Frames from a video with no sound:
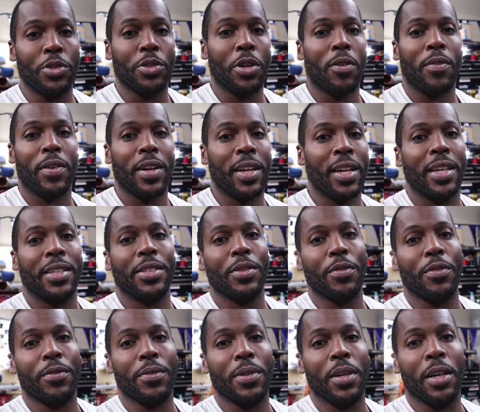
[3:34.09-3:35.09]
you don't really need
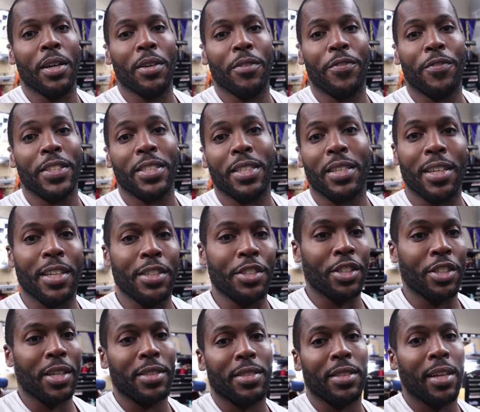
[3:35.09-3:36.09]
to uh, physically
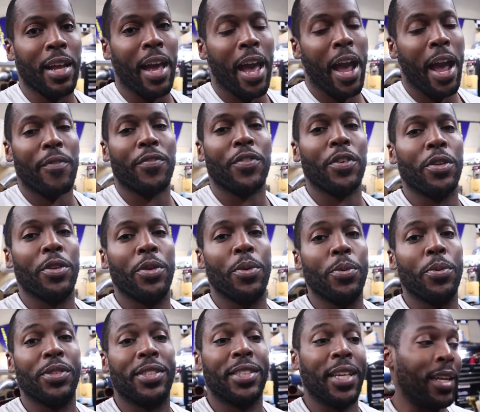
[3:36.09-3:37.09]
adjust it after
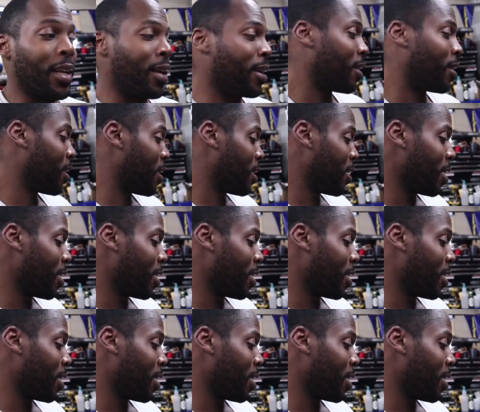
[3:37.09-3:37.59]
you set it.